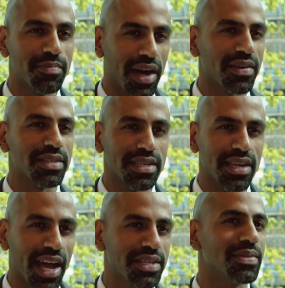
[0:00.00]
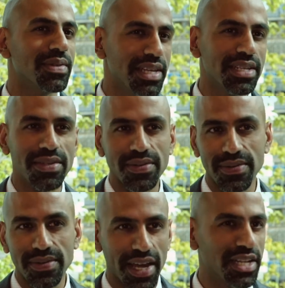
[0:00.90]
democracy has to lead to
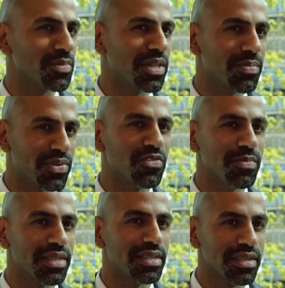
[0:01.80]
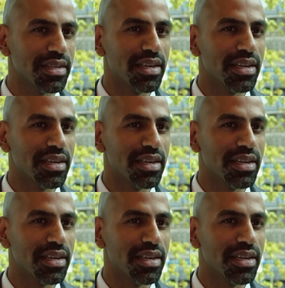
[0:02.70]
tangible improvements